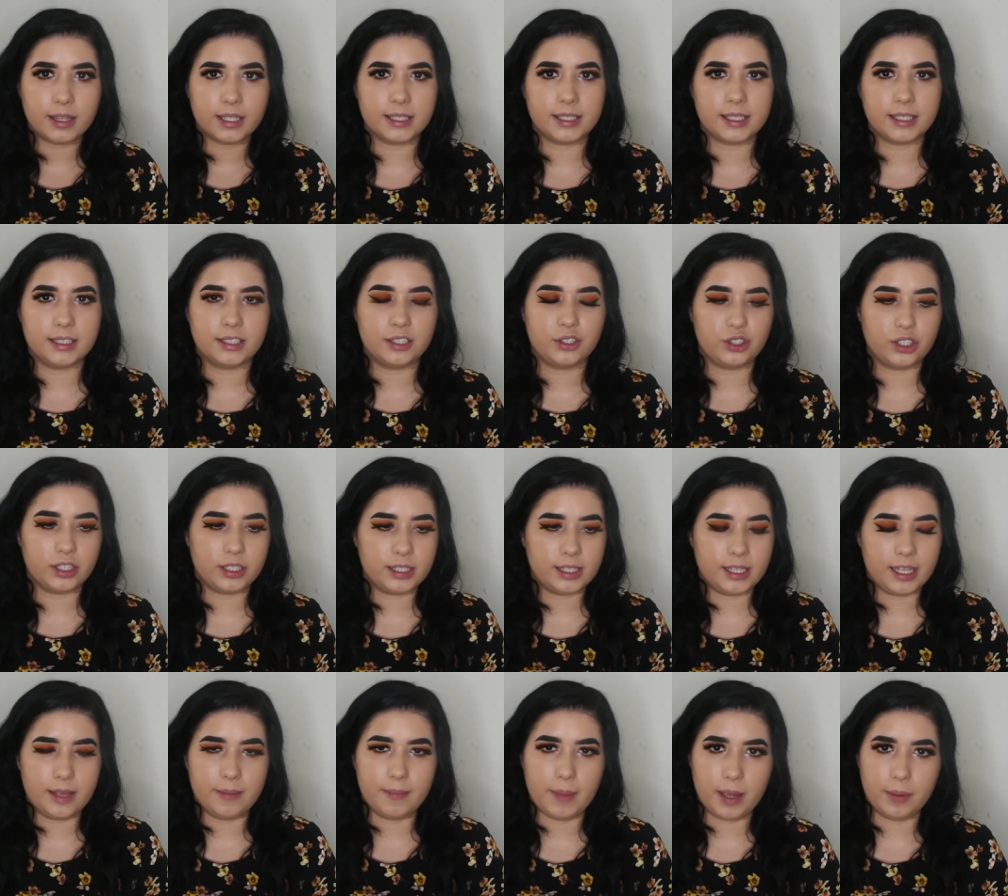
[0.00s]
This is just
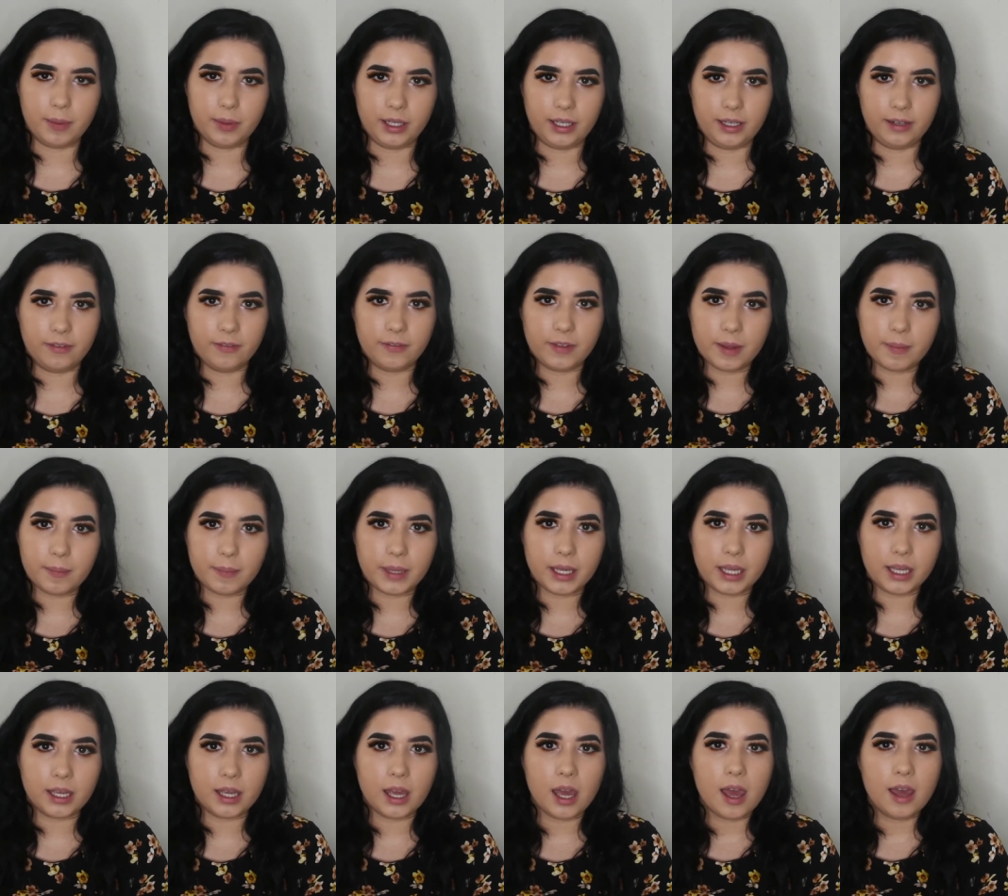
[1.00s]
the Maybelline Fit
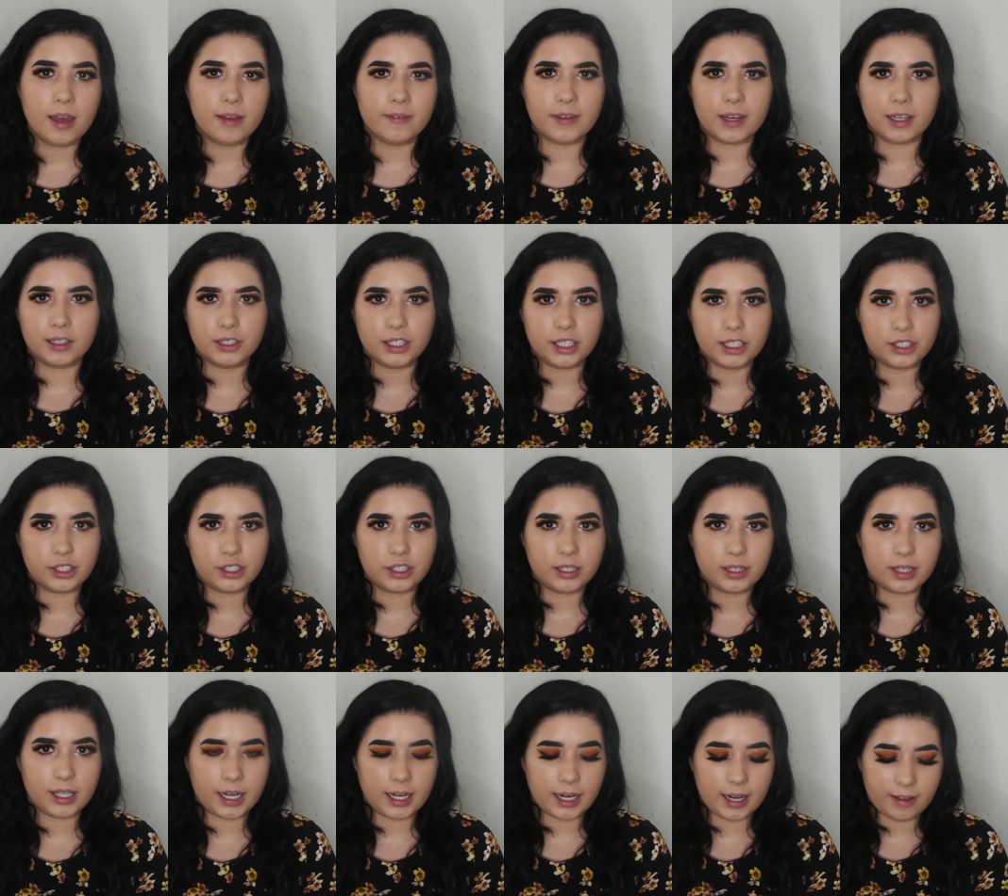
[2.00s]
Me
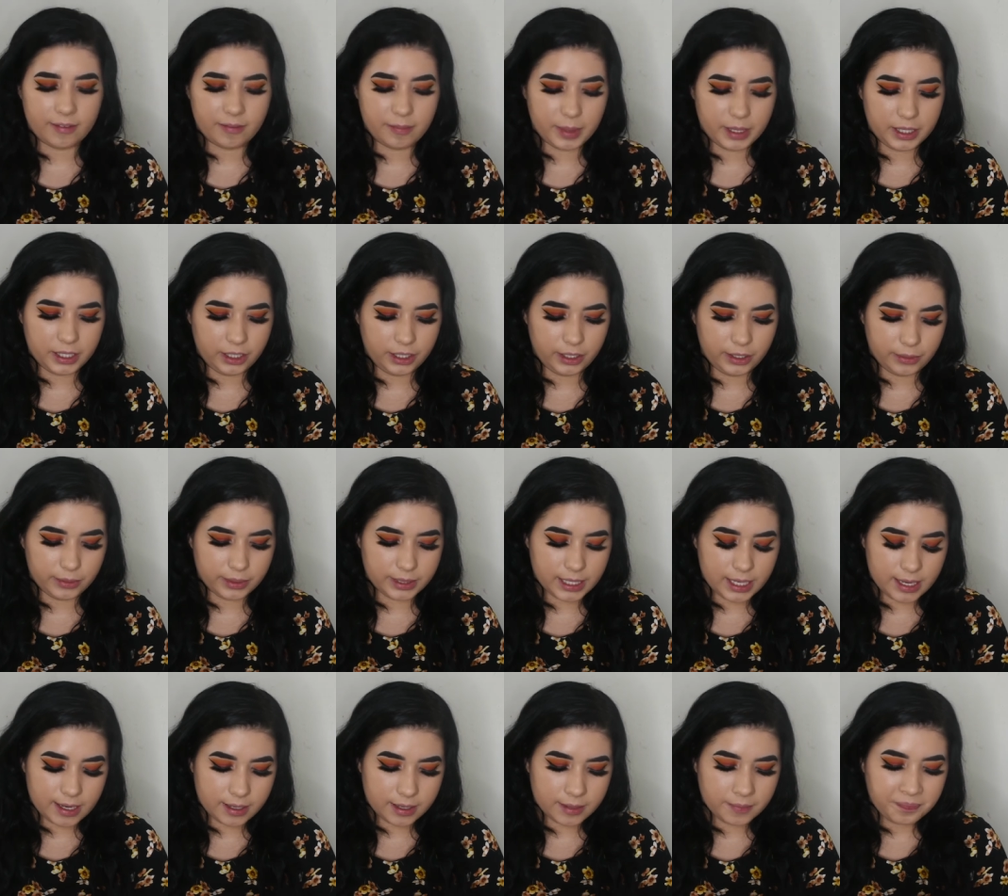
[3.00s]
foundation that I've been
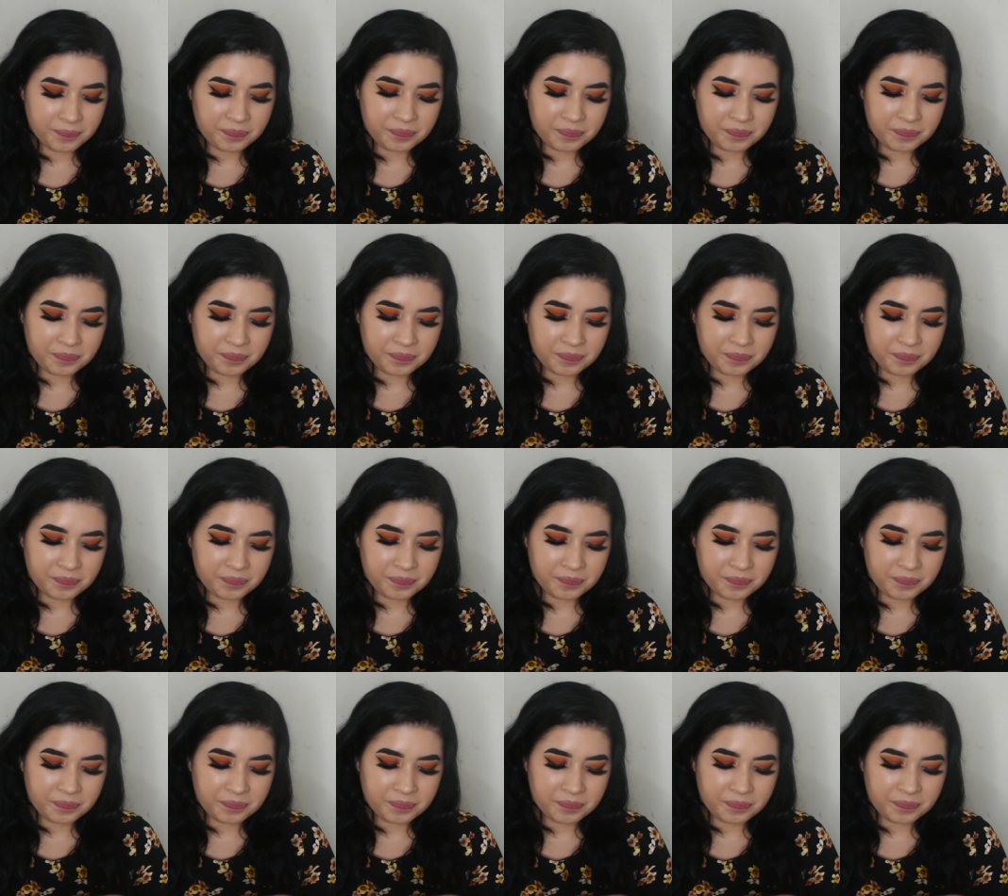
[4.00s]
using